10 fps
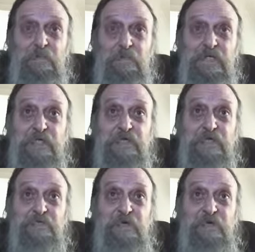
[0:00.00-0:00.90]

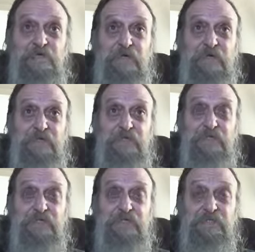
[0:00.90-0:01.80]
because by faith
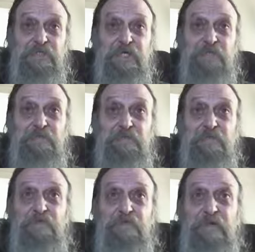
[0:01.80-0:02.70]
they're saved,
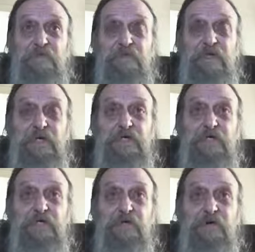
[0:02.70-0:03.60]
but by faith
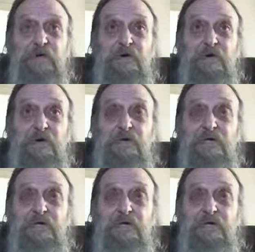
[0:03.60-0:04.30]
their heart